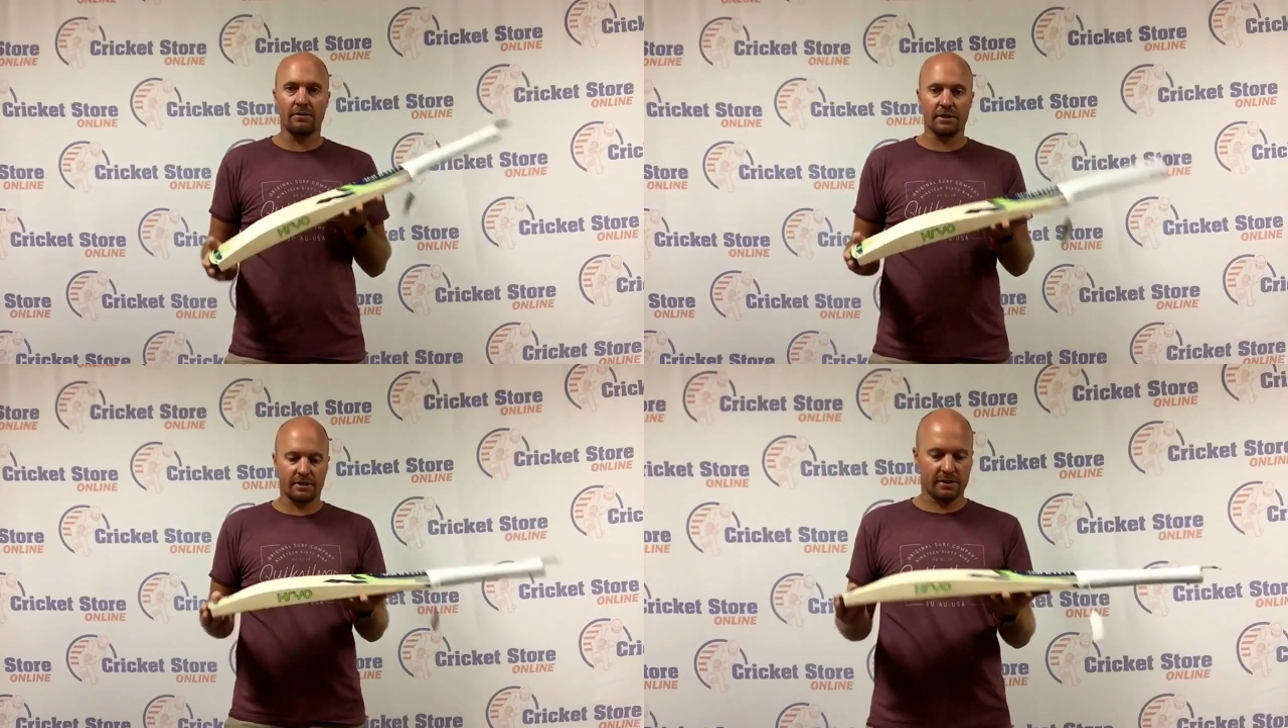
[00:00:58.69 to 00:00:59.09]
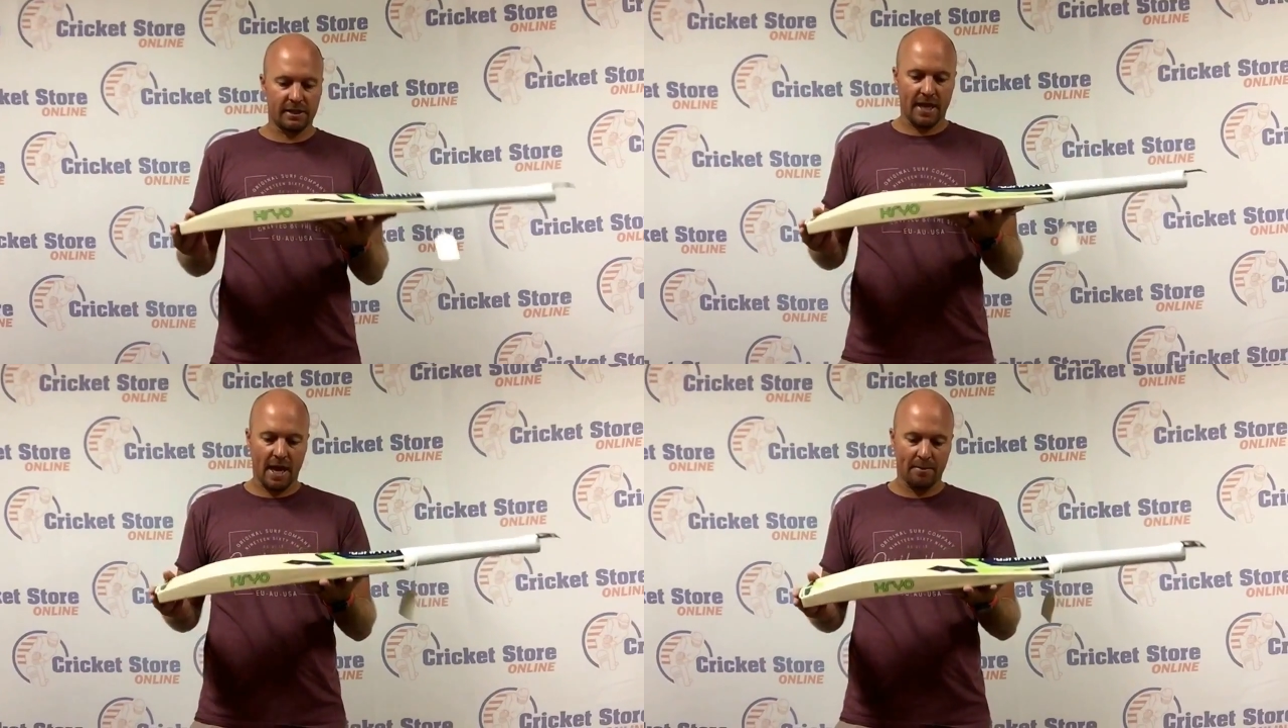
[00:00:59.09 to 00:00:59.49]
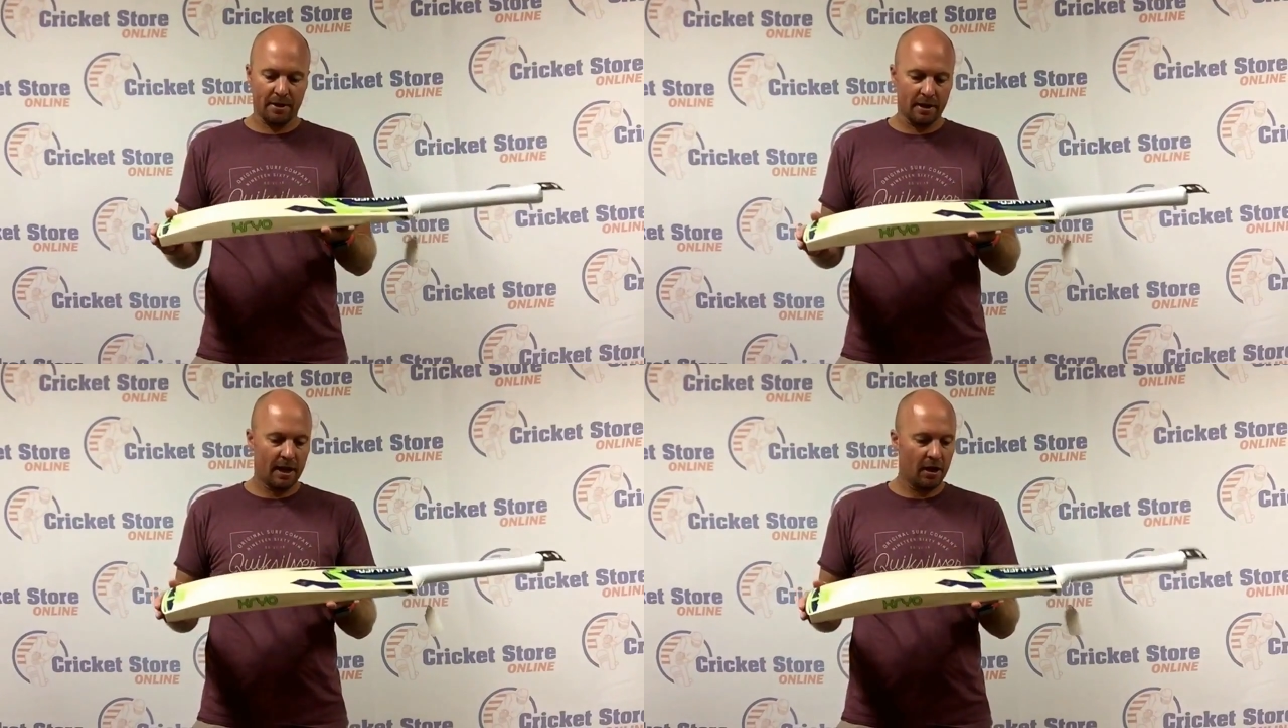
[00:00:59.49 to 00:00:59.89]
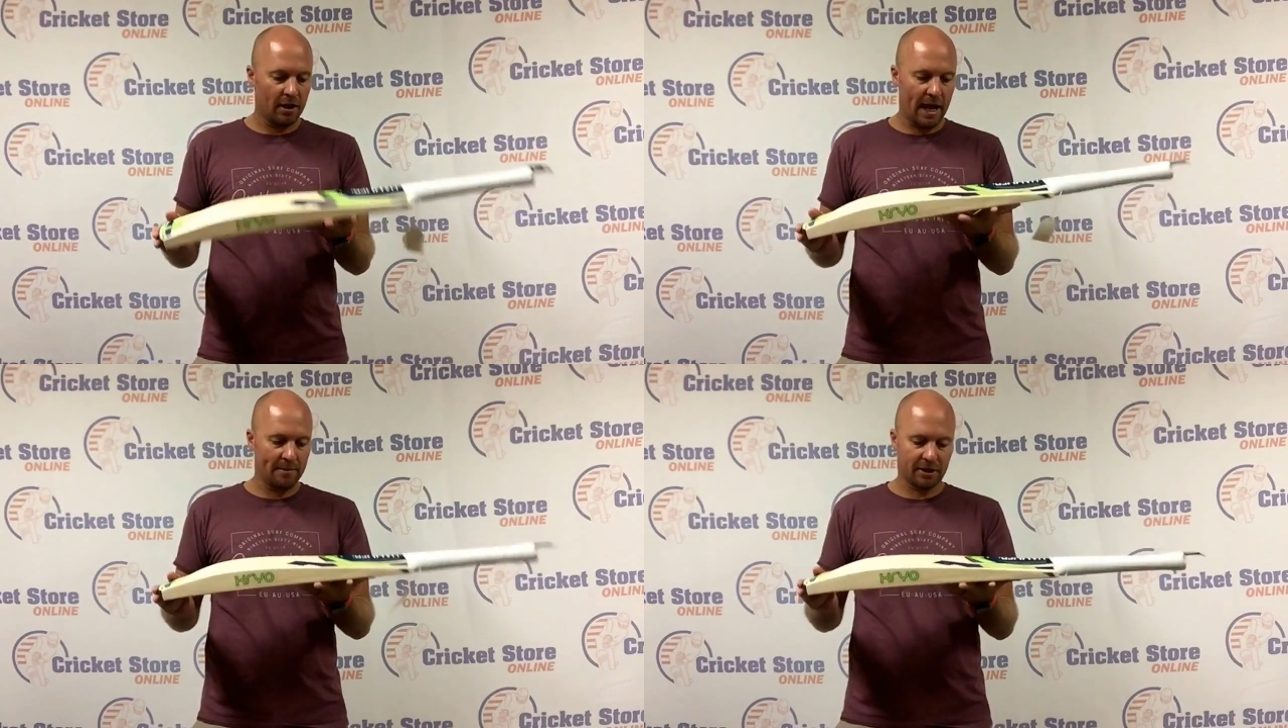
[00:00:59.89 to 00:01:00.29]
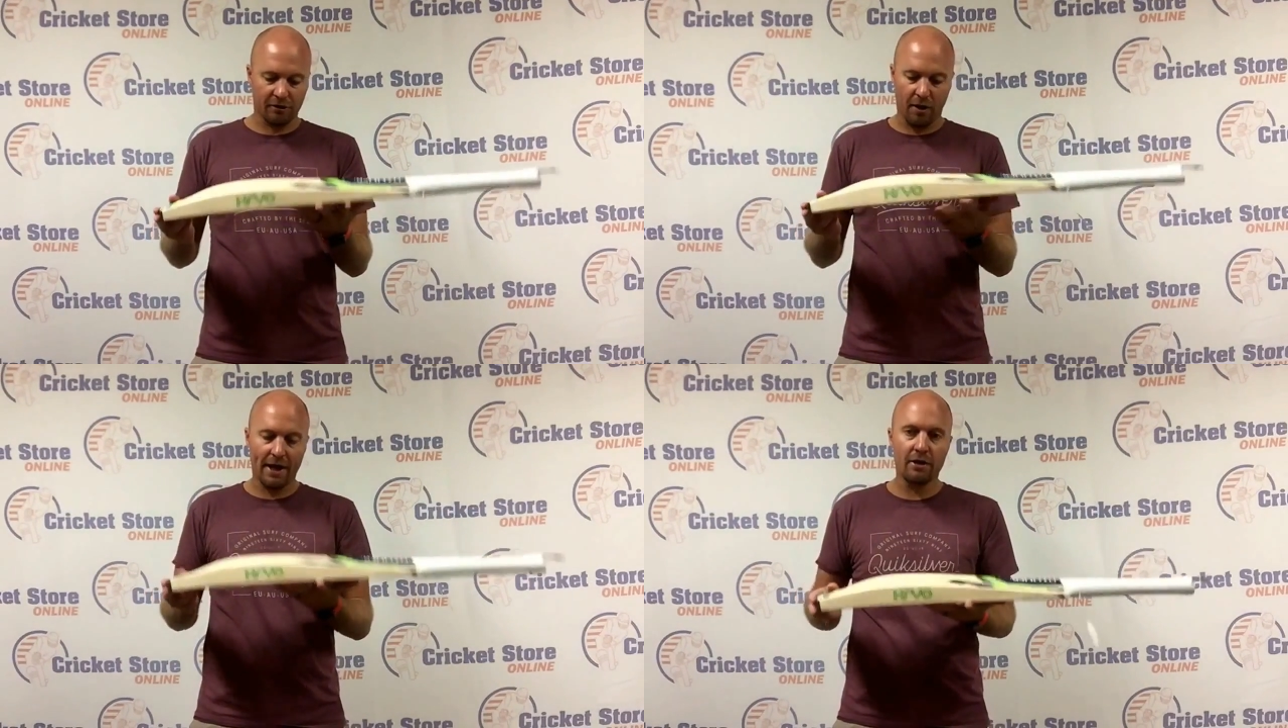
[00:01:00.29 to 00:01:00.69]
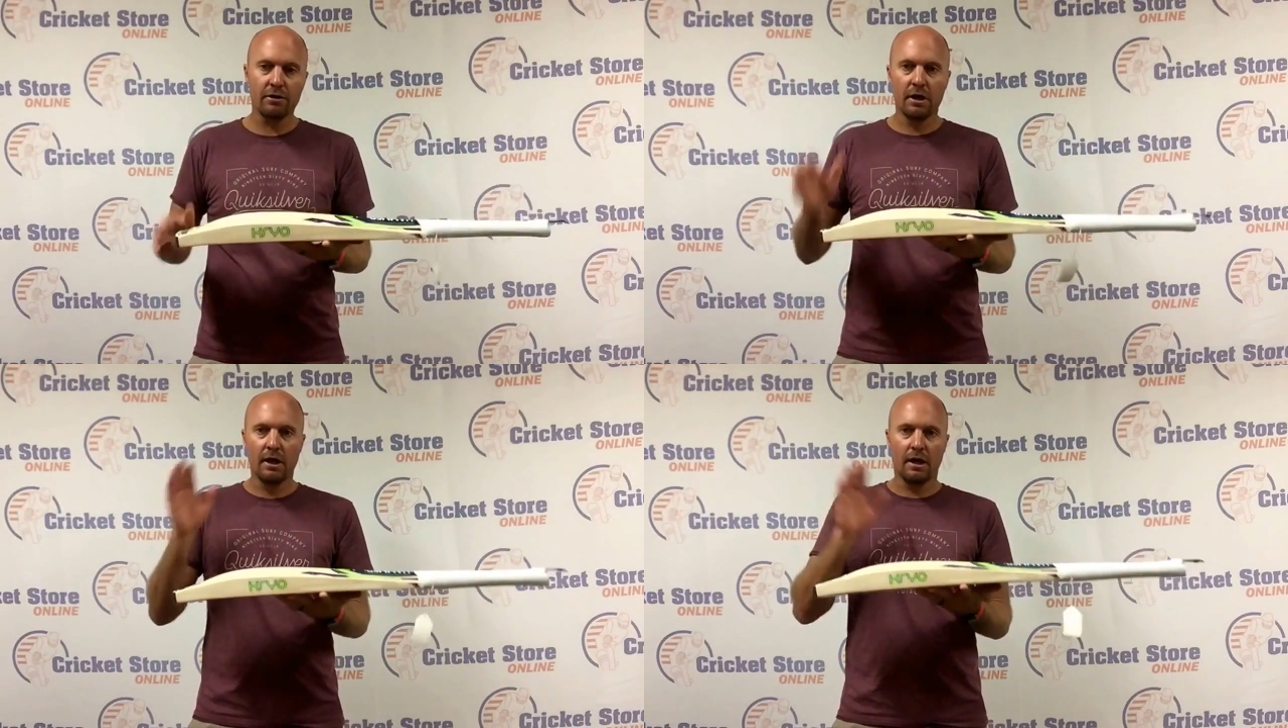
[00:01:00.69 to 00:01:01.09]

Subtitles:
This is the hammer cryo,